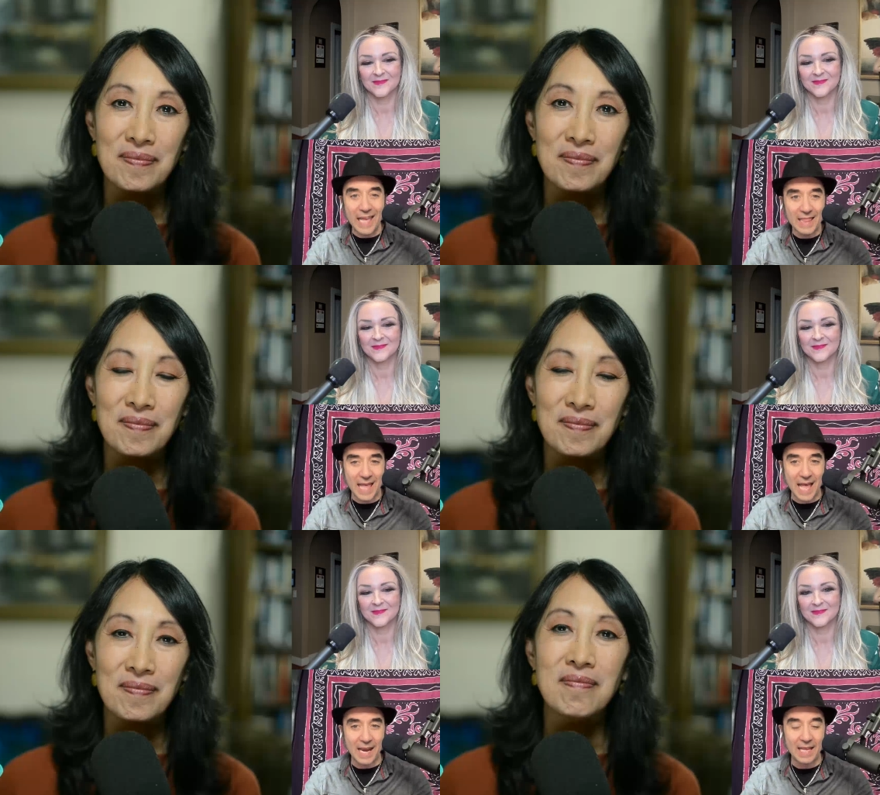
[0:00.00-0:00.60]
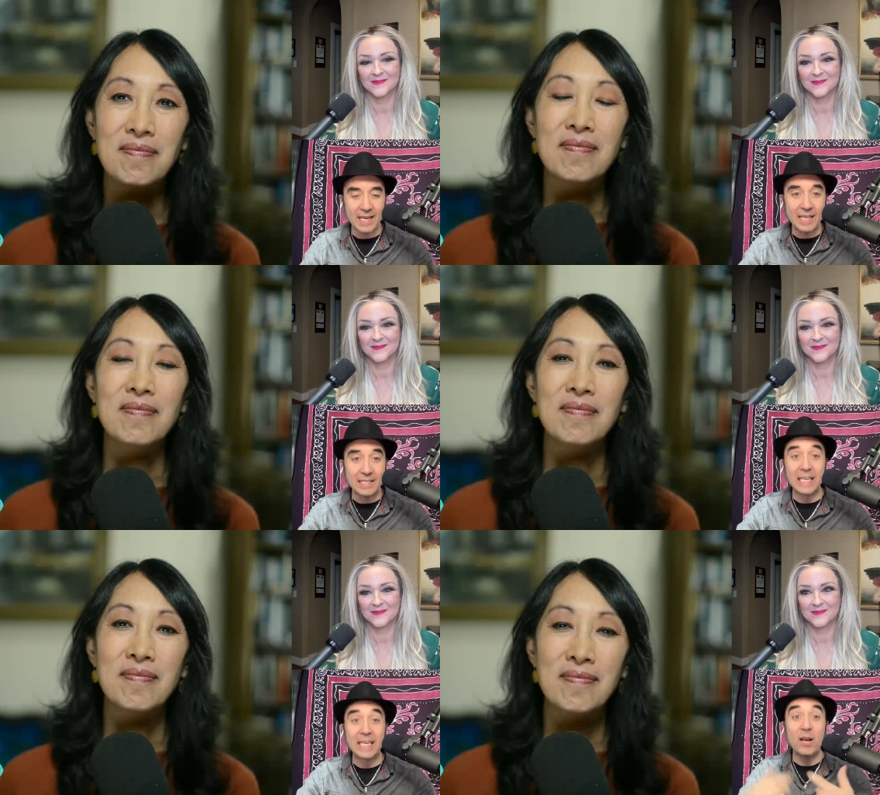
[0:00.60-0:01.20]
Speaker 1: in that and and
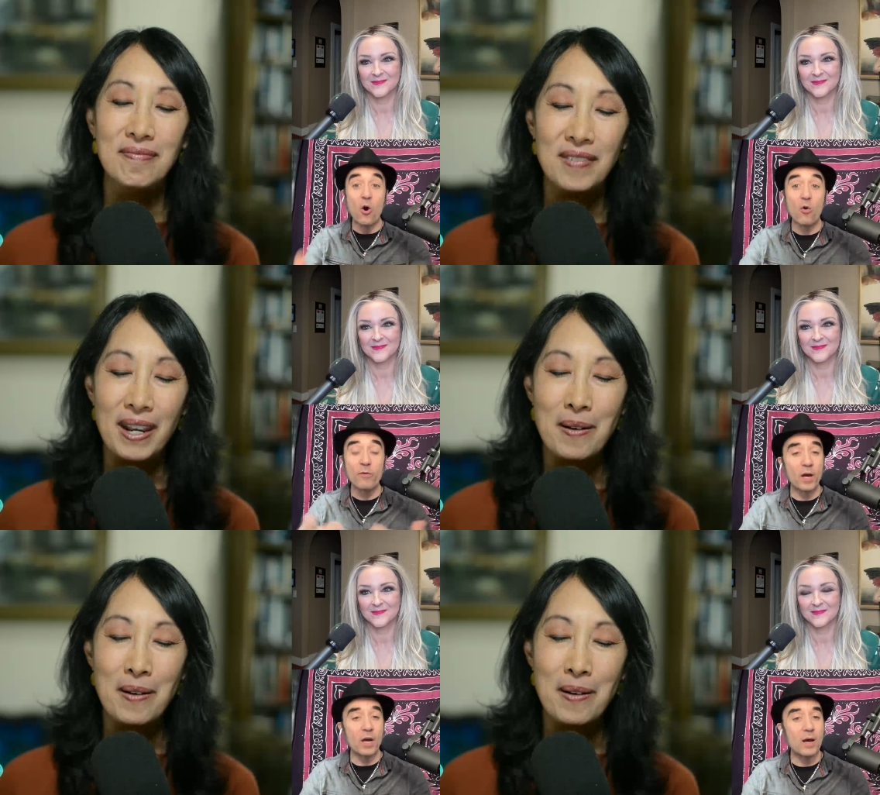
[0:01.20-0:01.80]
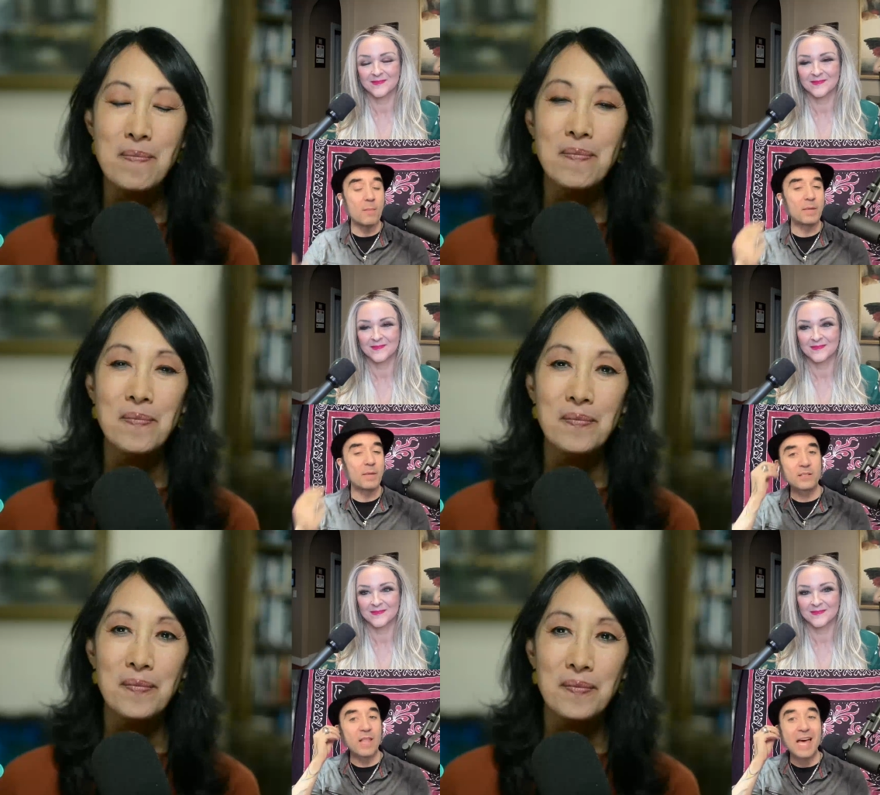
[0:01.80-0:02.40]
to get over the hump
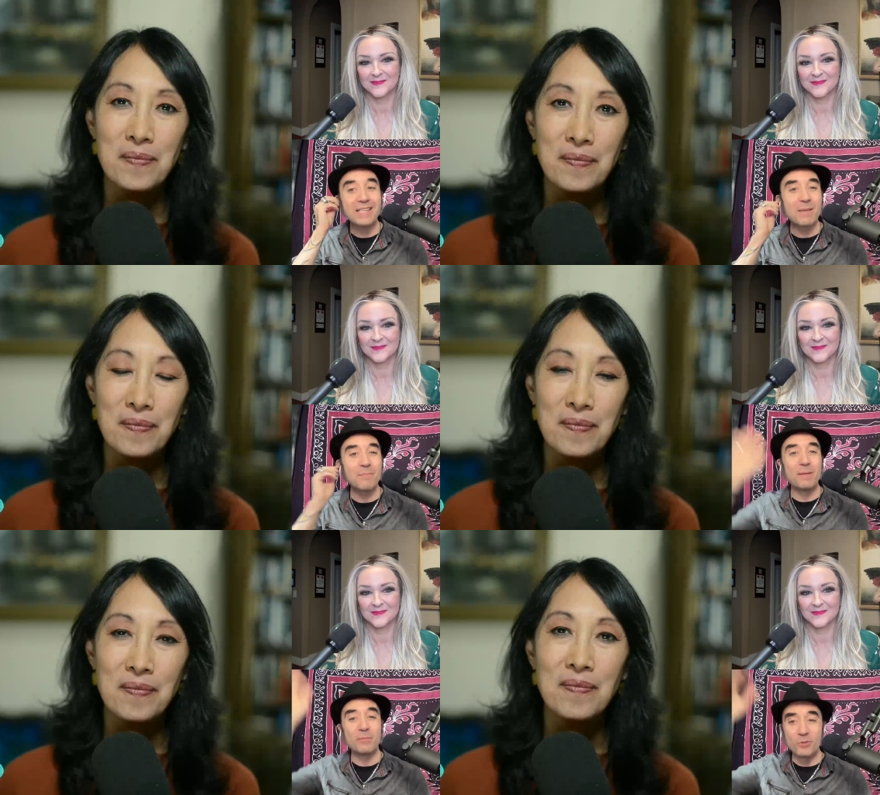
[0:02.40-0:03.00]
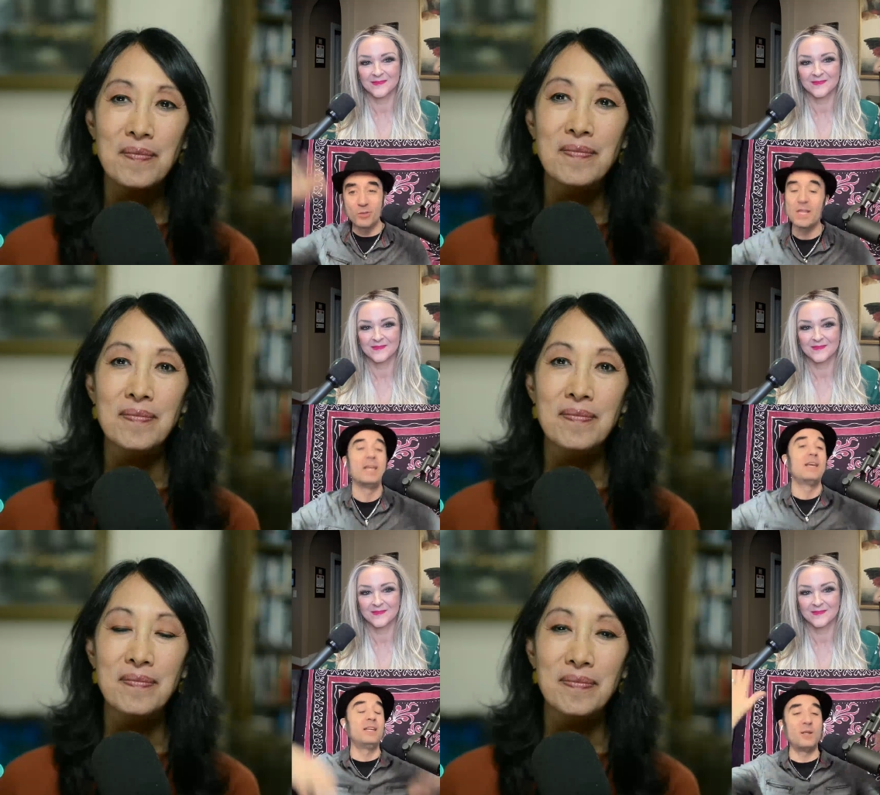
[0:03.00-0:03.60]
because a lot of time people just
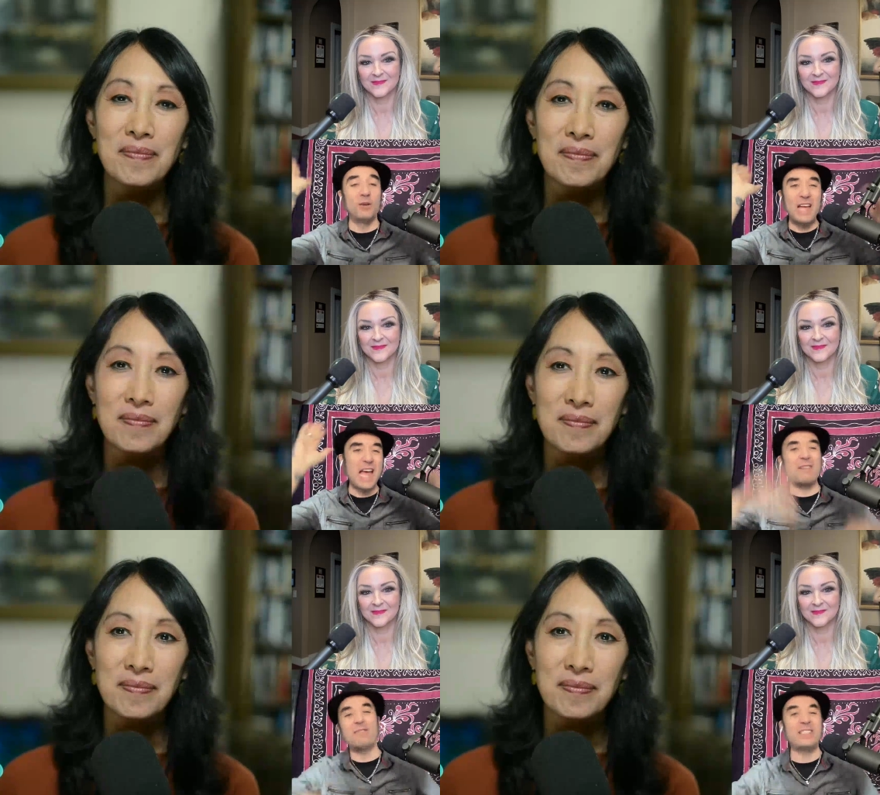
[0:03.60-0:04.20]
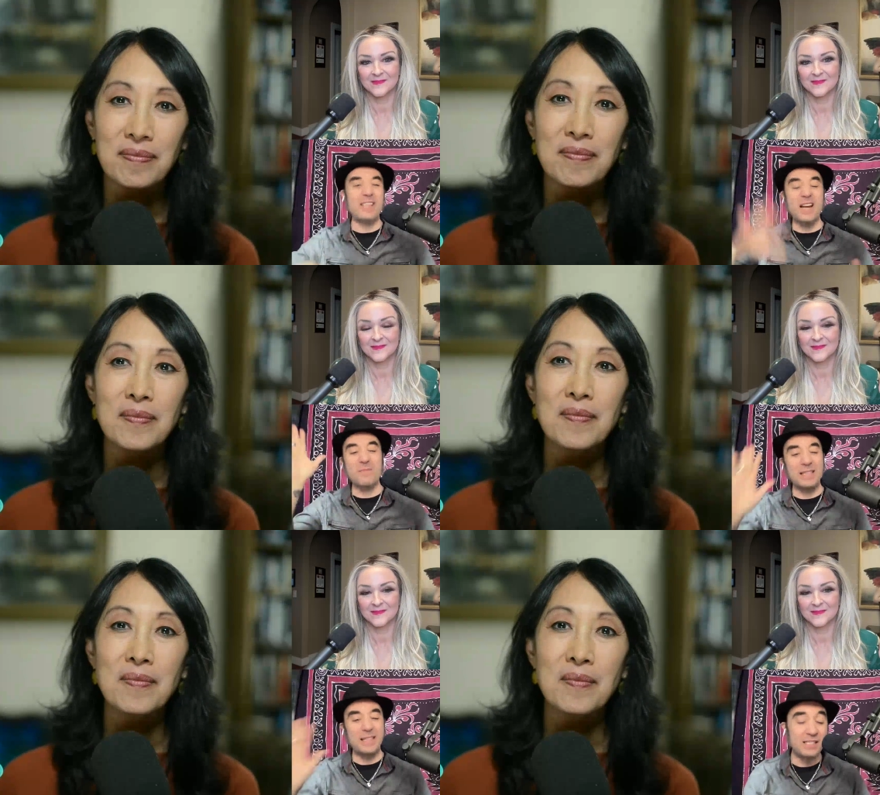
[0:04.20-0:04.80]
you know i don't want to talk
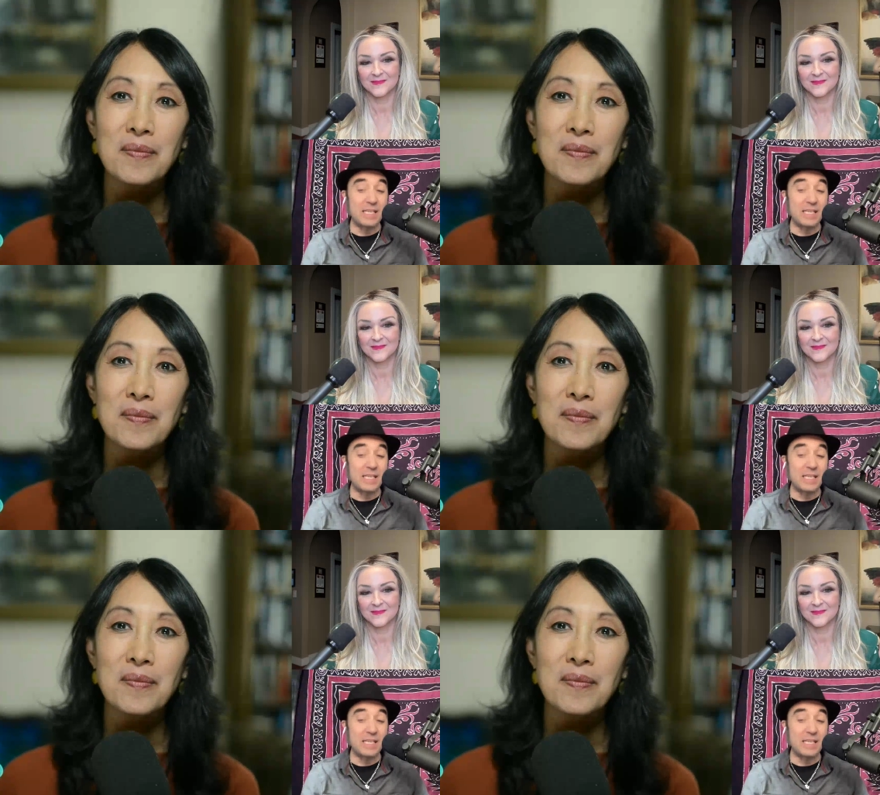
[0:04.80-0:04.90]
about this